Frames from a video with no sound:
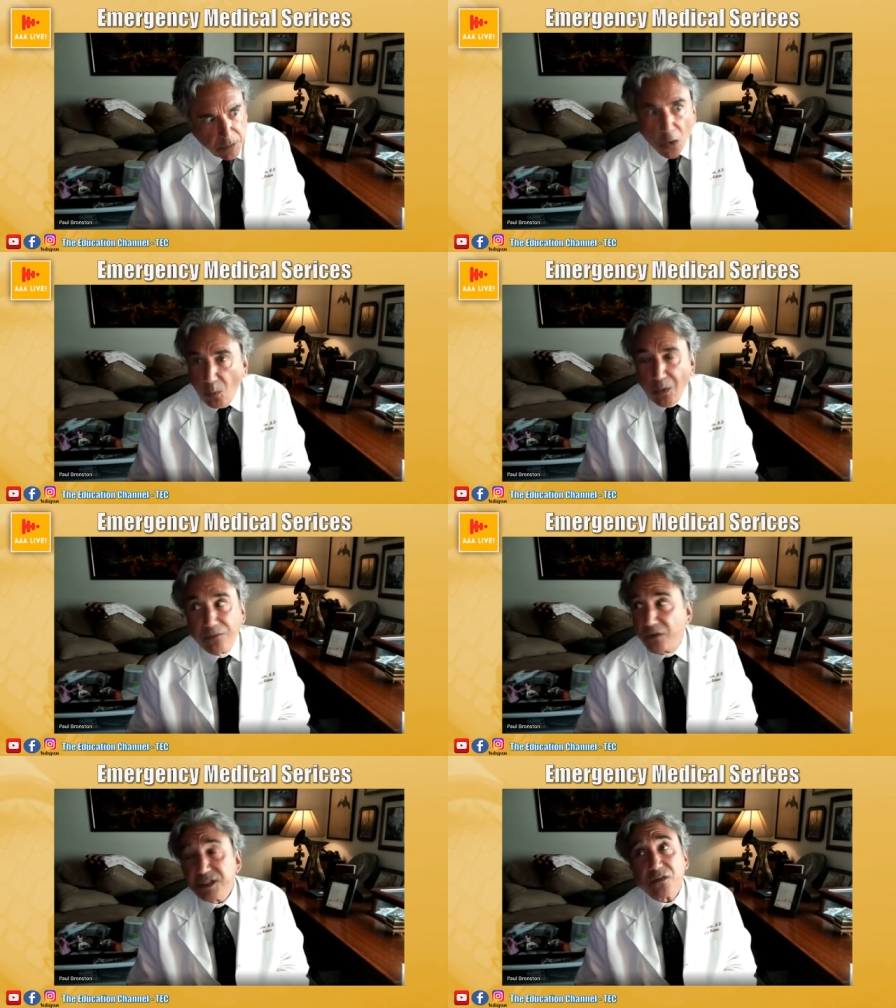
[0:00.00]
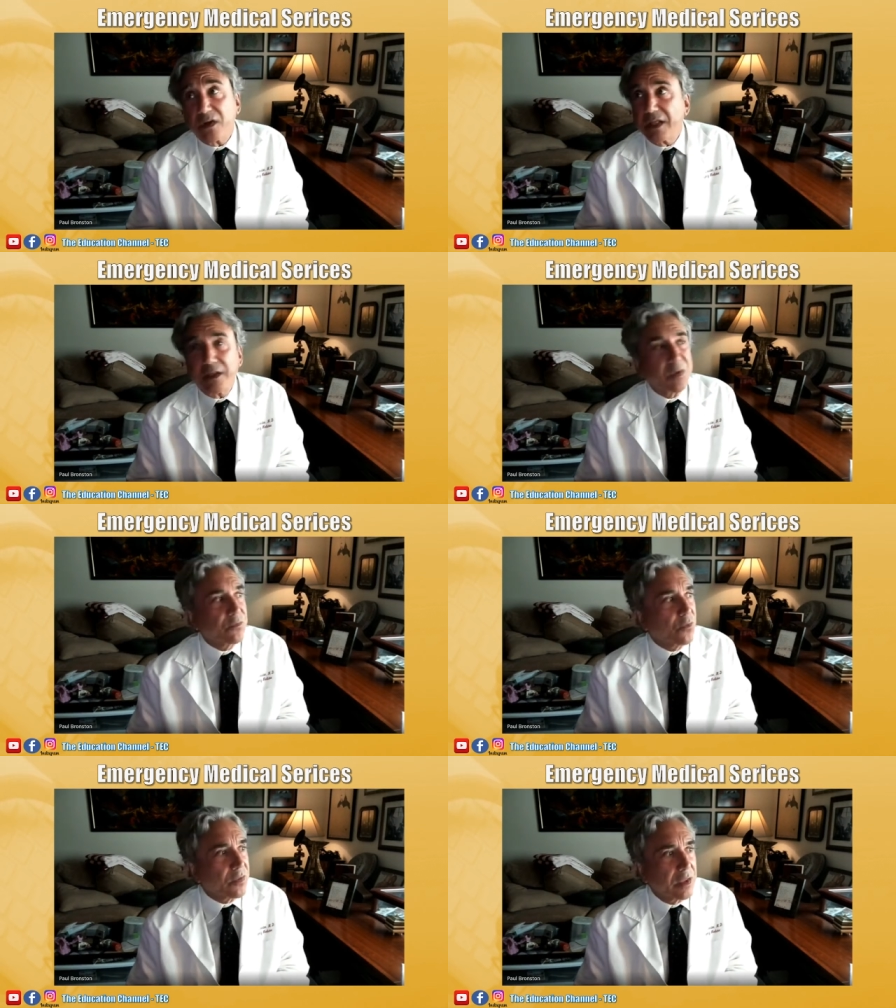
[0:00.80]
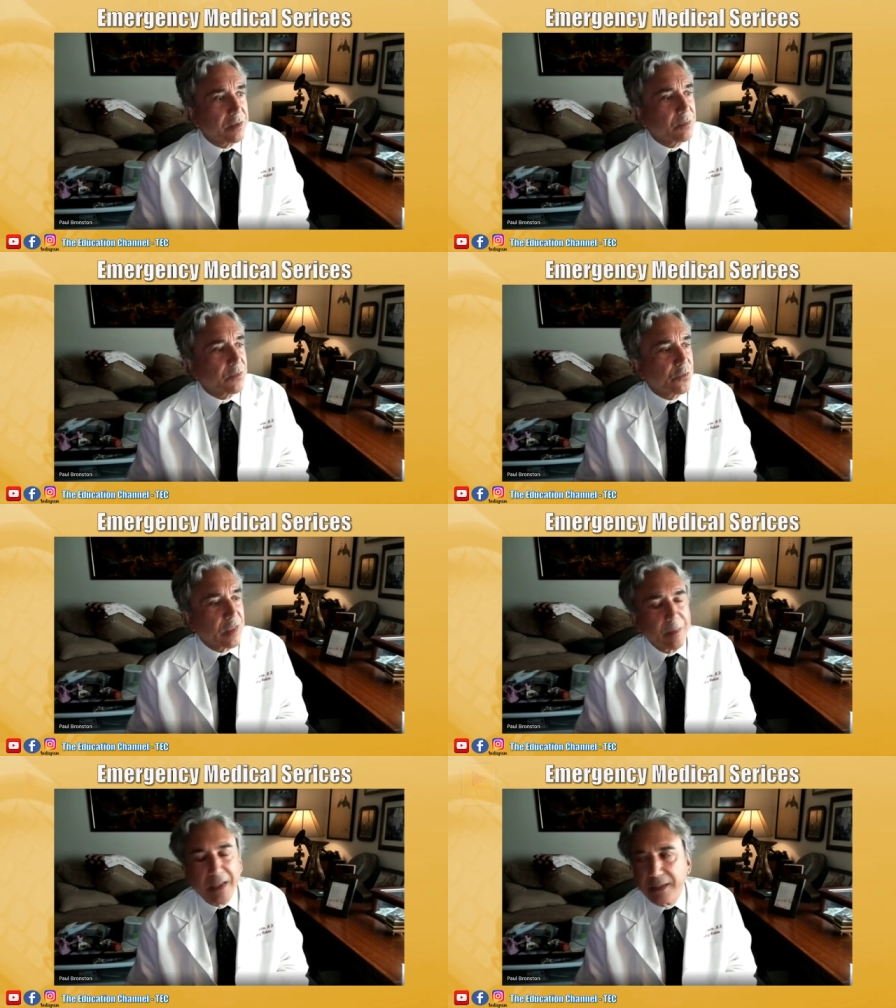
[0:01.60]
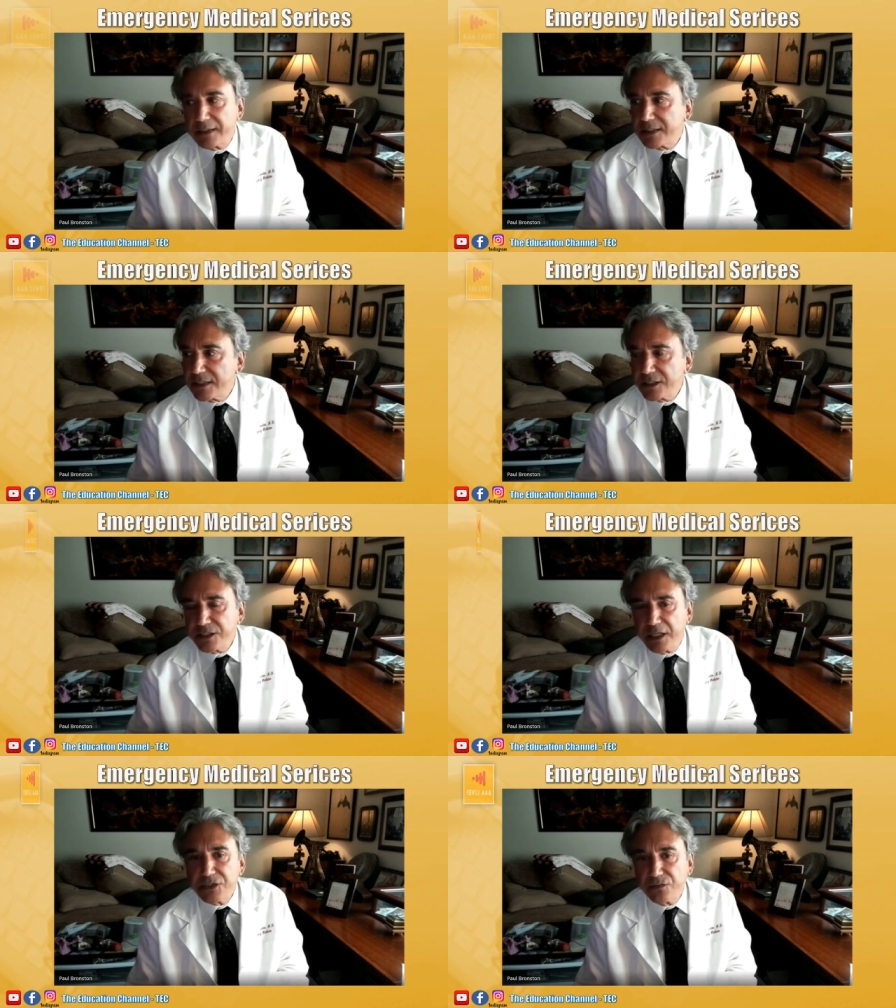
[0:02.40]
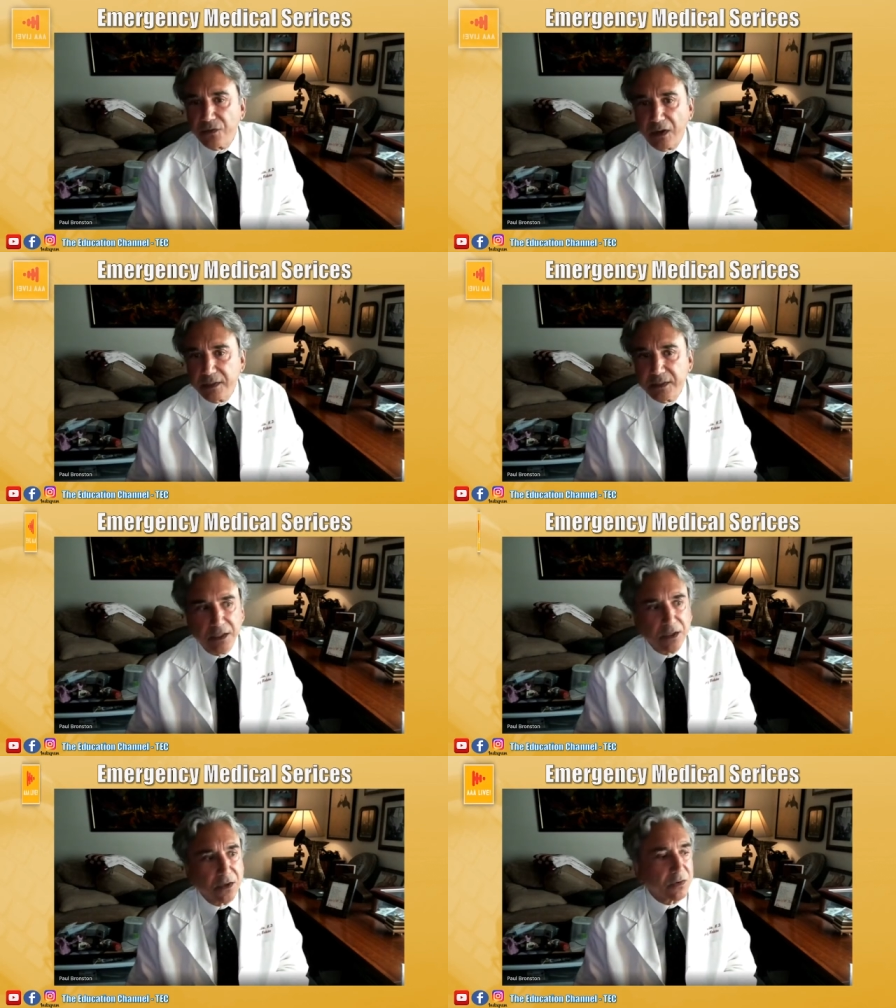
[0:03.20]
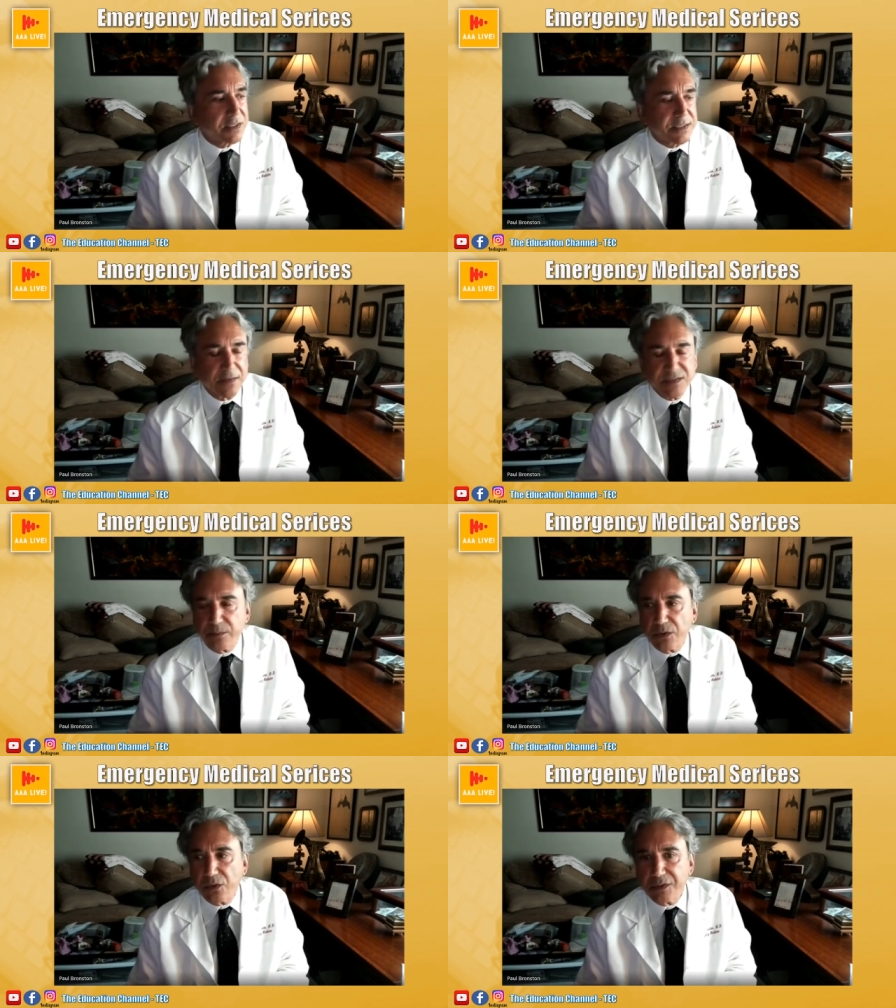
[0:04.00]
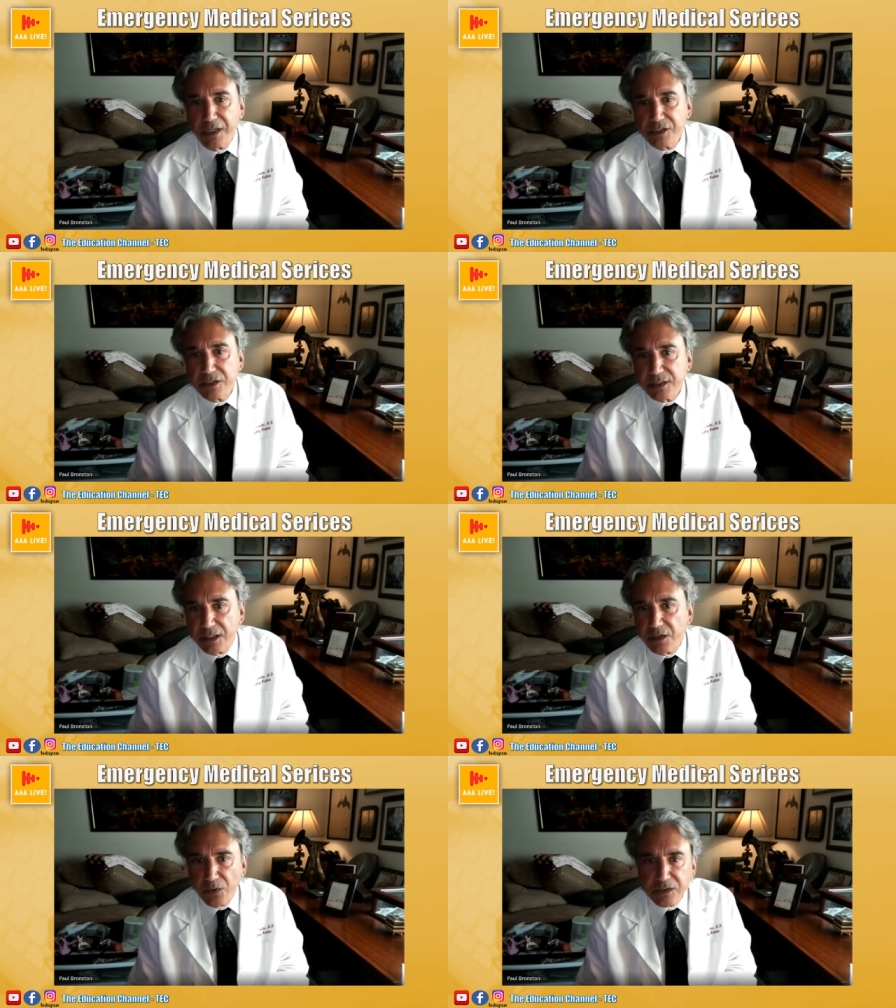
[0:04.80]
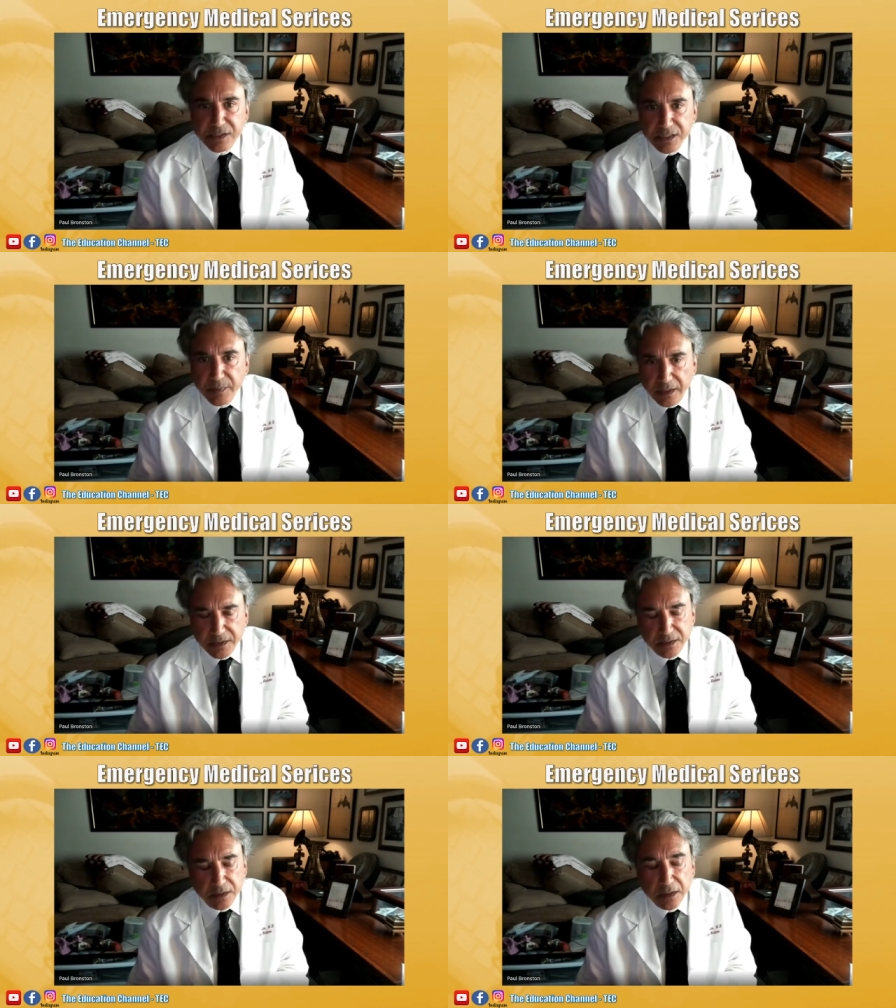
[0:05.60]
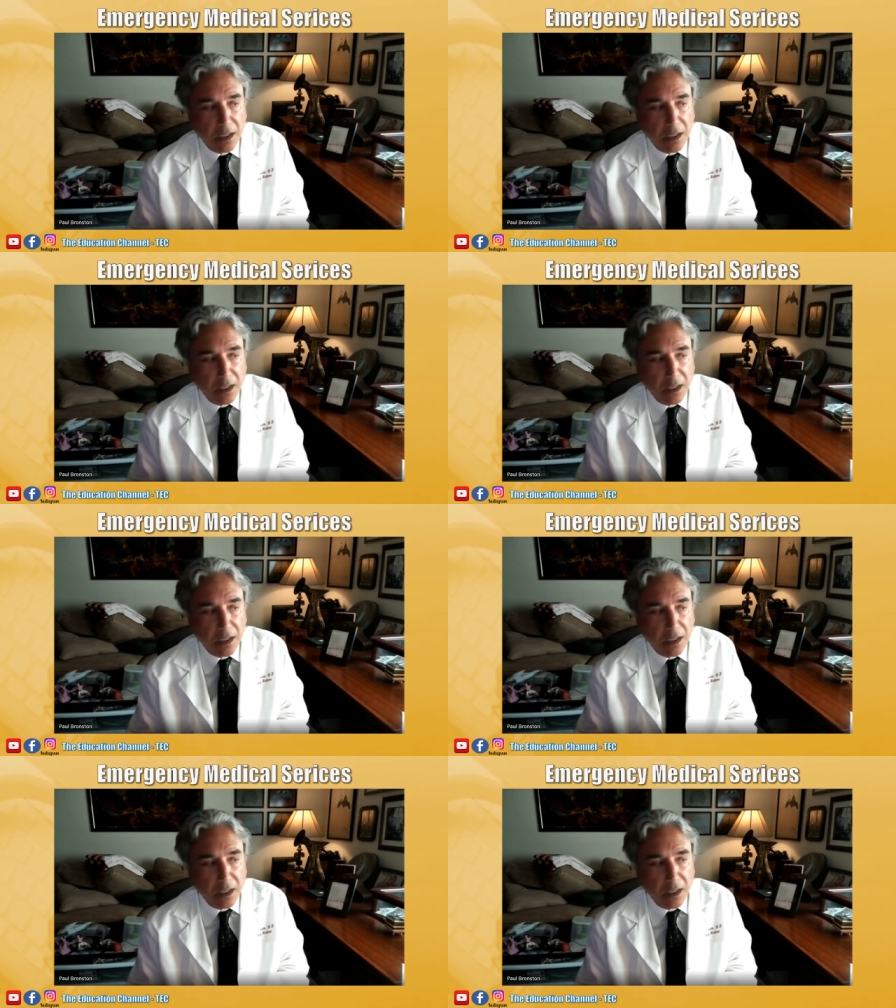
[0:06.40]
Well, first of all, before they make that decision, they should volunteer or at least have some of the rotations in emergency medicine.